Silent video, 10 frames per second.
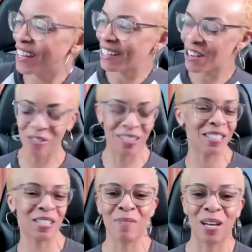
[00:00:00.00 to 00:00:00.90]
like, oh, this
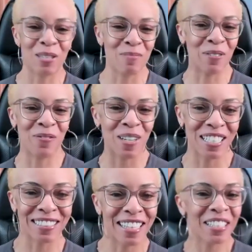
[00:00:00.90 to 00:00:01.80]
is about to be
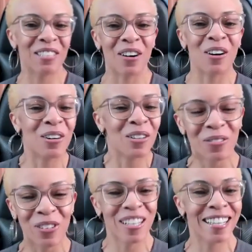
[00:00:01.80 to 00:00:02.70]
fun. I love all of
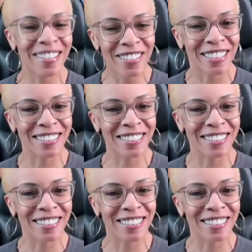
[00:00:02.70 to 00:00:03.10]
your energy.